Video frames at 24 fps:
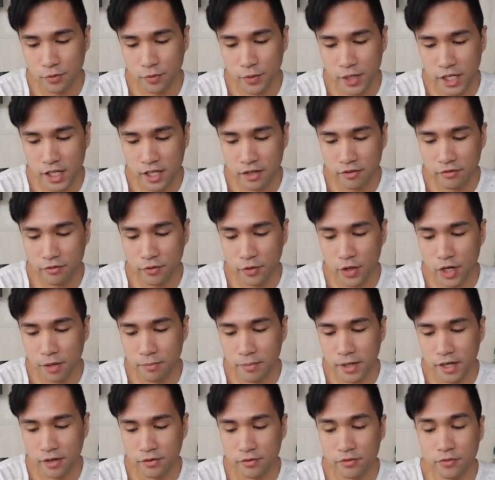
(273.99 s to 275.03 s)
week for
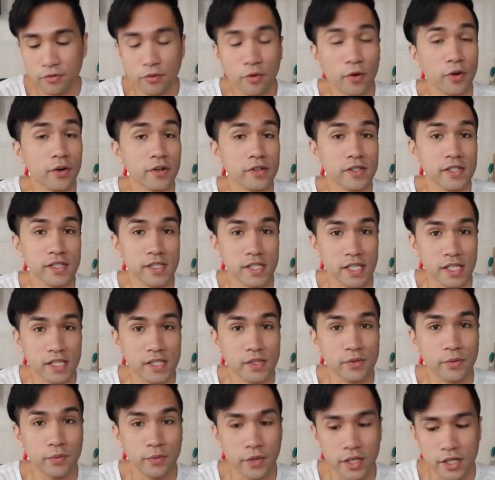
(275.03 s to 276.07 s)
about 4 to
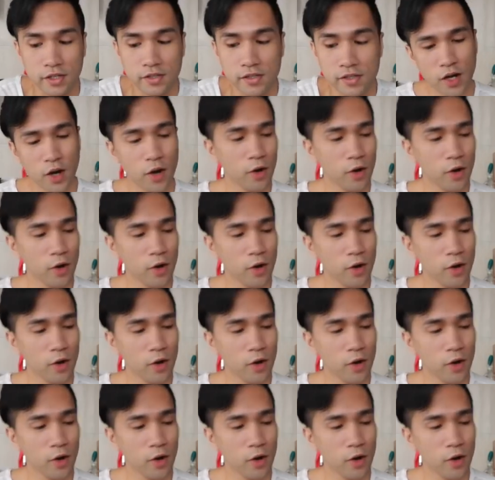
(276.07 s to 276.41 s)
6 weeks.